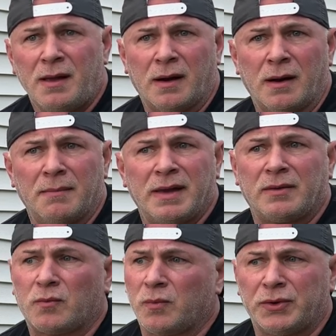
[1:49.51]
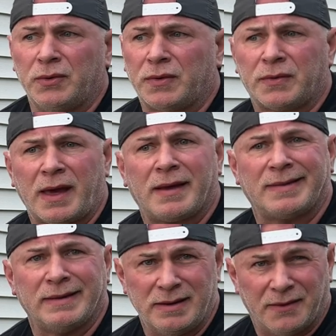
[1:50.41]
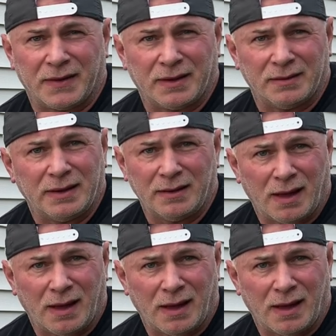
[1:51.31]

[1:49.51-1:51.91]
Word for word: um, it reduces that significantly.